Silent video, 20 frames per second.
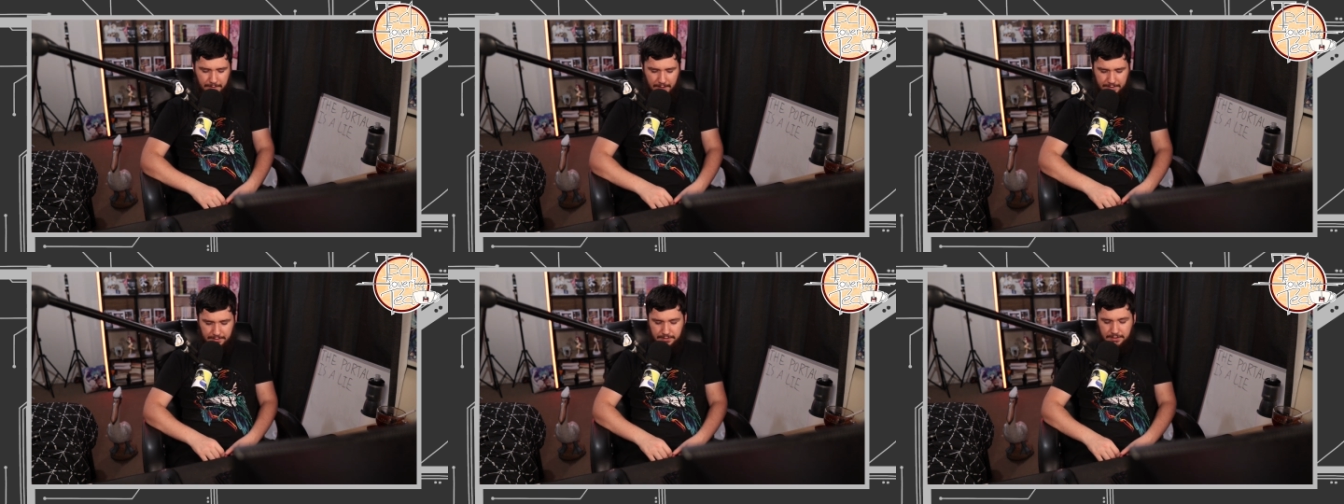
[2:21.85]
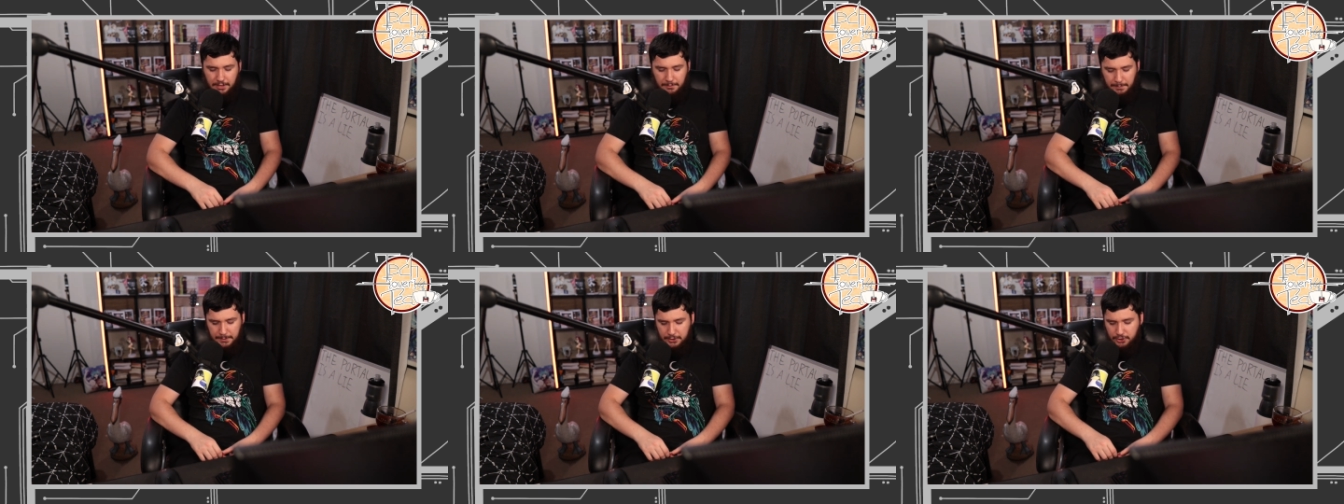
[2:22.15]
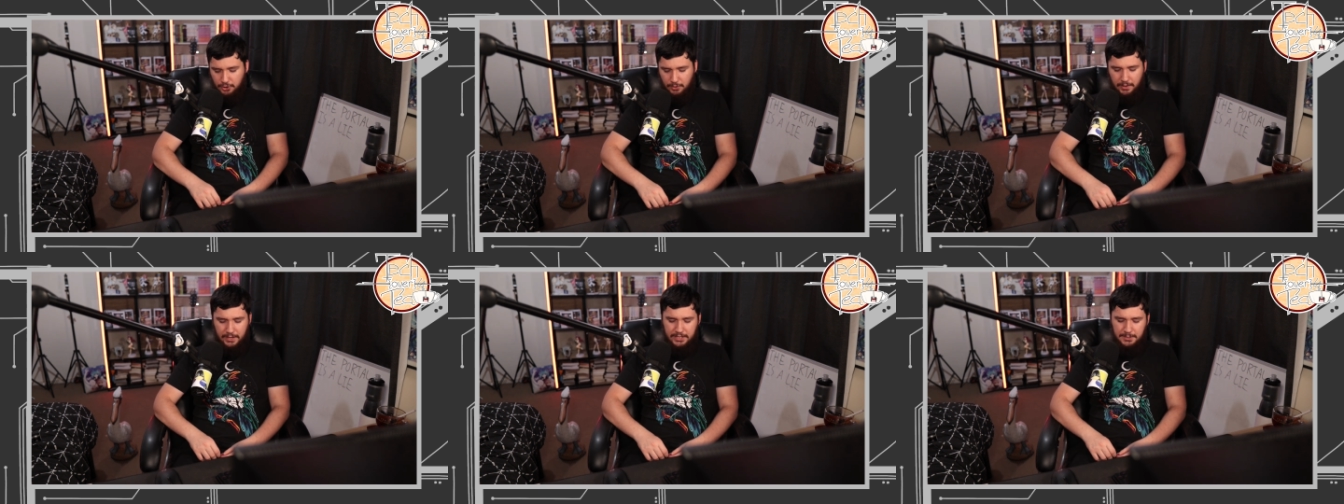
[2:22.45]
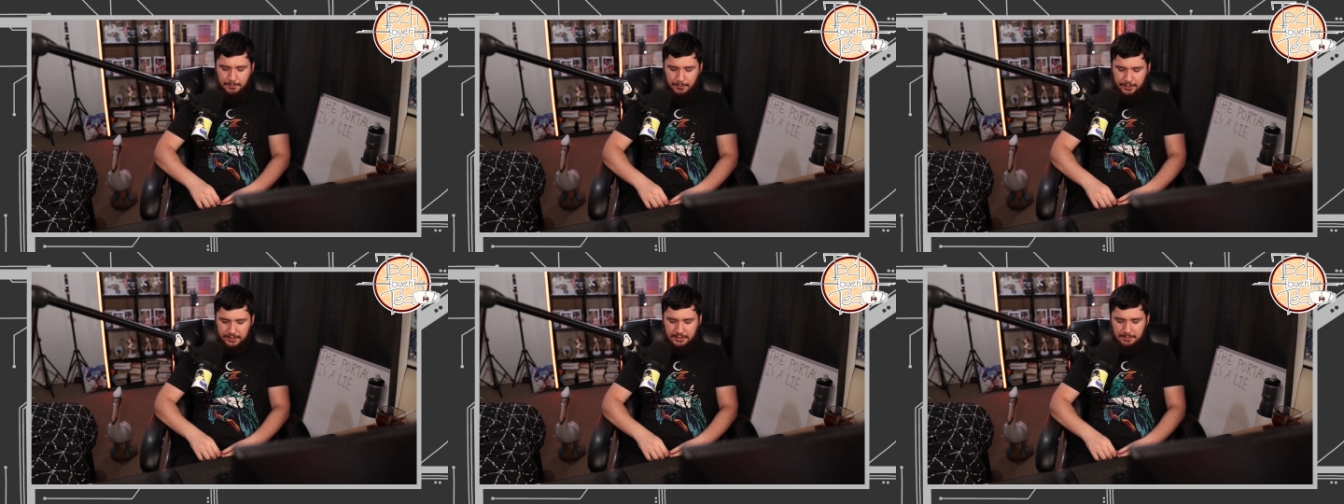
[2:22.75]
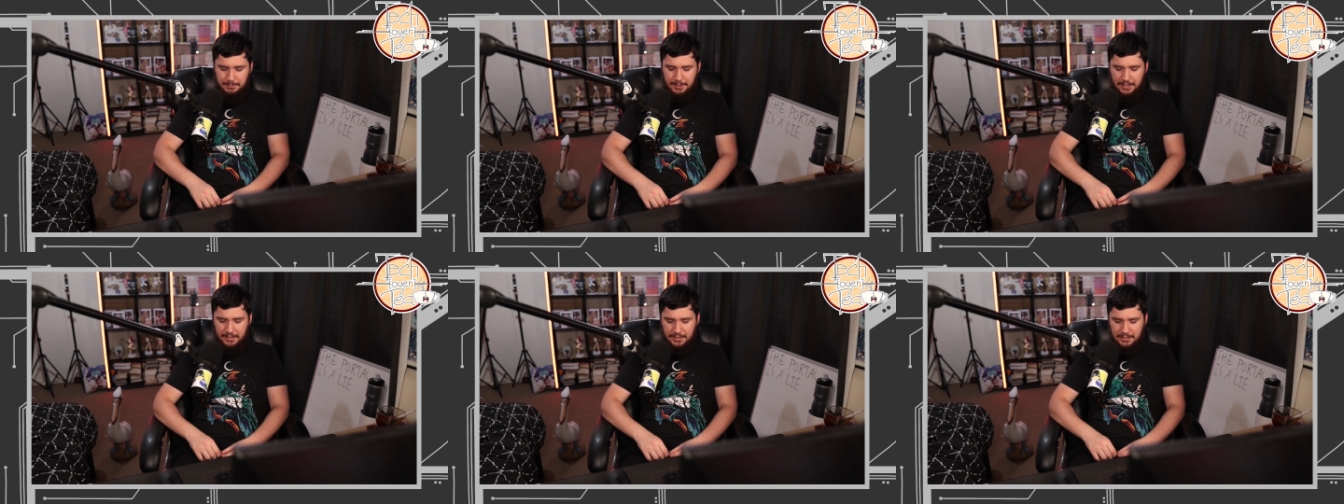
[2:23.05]
as I said, I've been trying to bring some
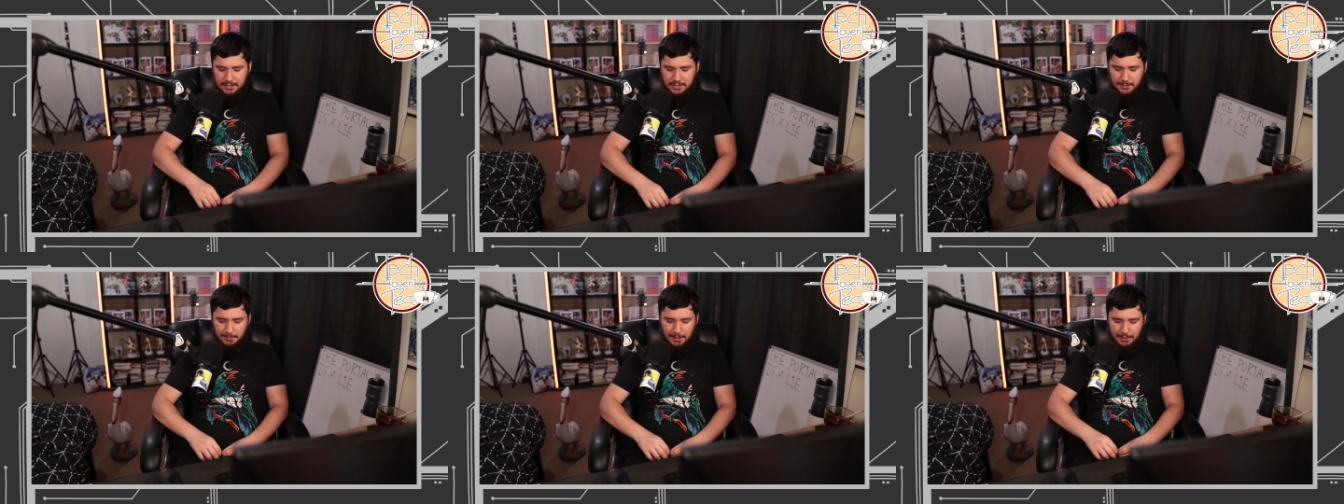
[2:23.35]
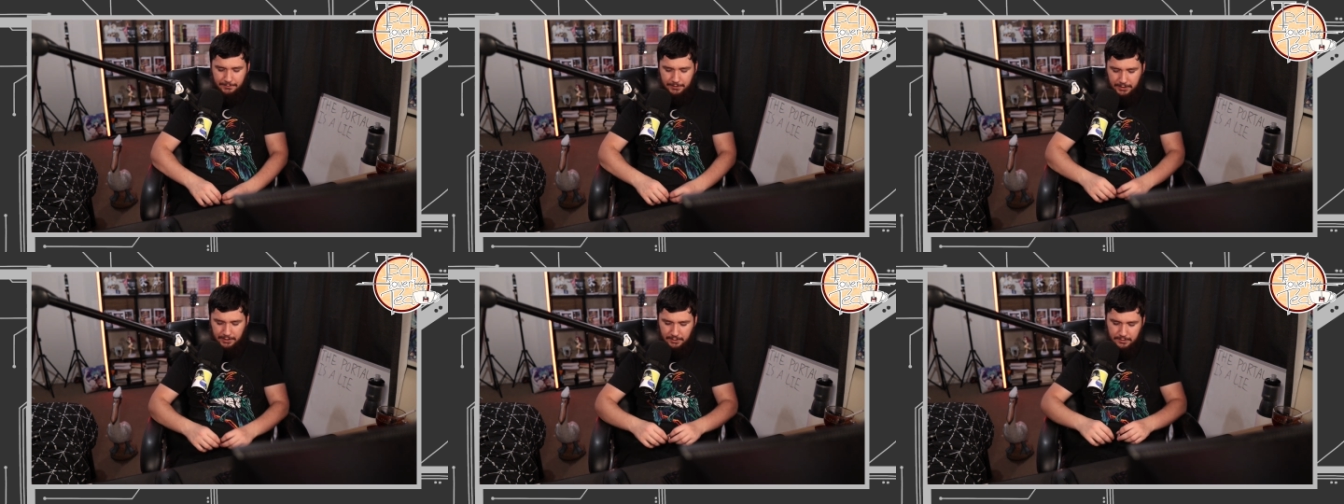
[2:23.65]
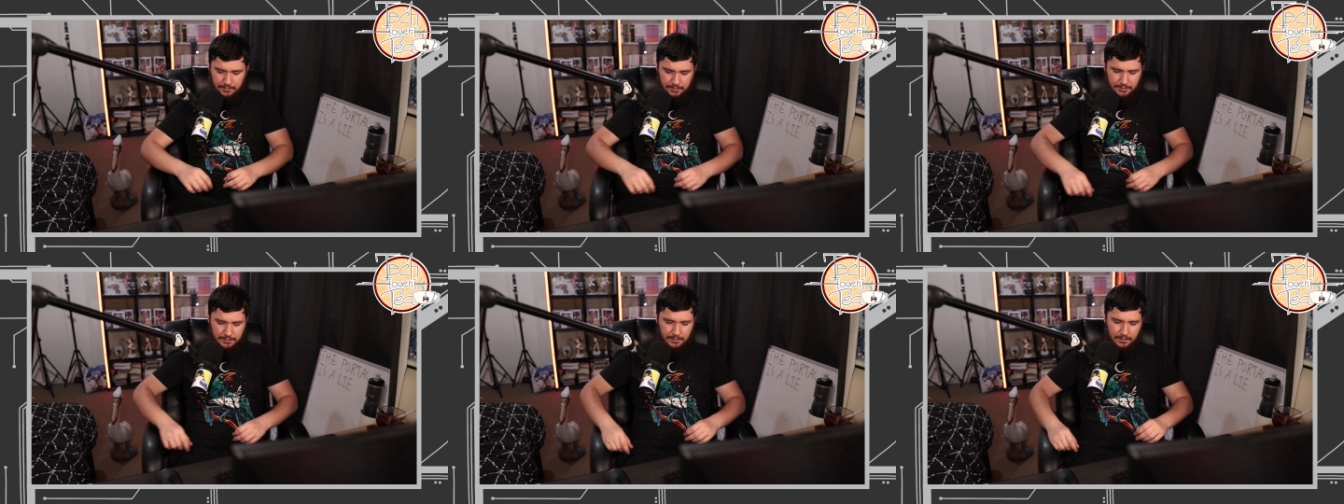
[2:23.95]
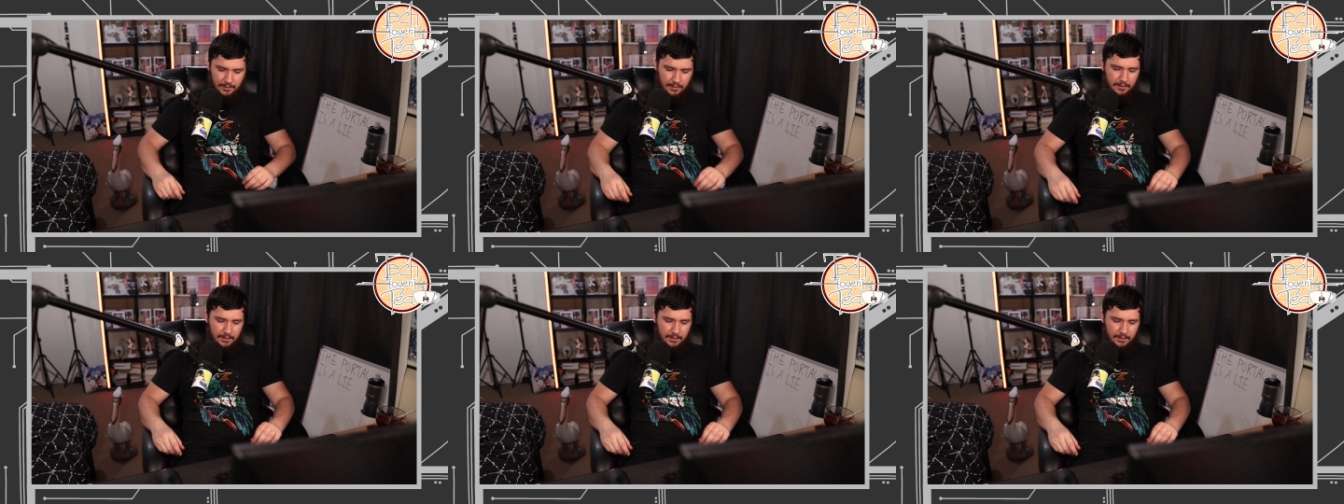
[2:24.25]
of that into my videos.